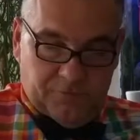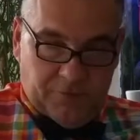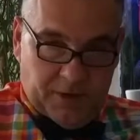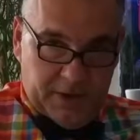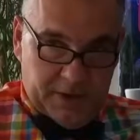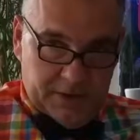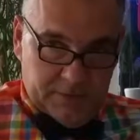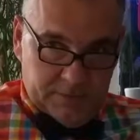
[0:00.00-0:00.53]

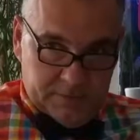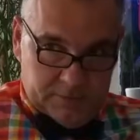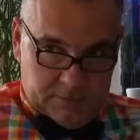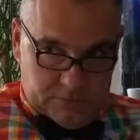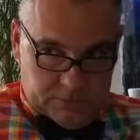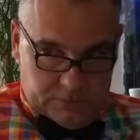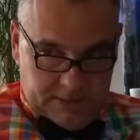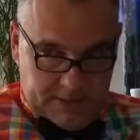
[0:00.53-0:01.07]
find
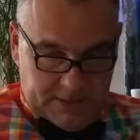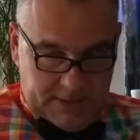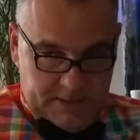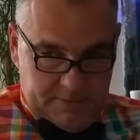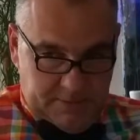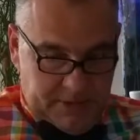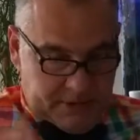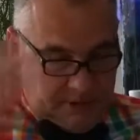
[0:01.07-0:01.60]
Yosaka
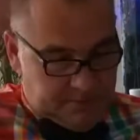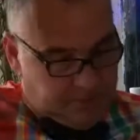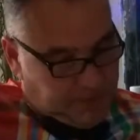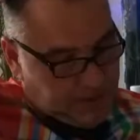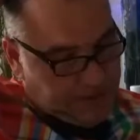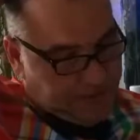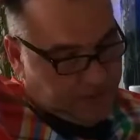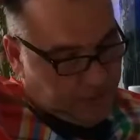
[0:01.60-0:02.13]
and make him
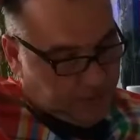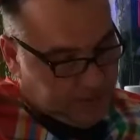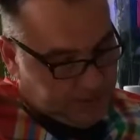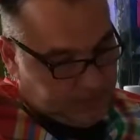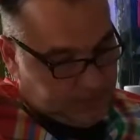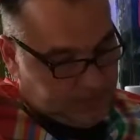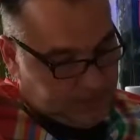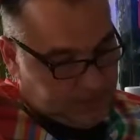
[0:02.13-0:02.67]
pay for it.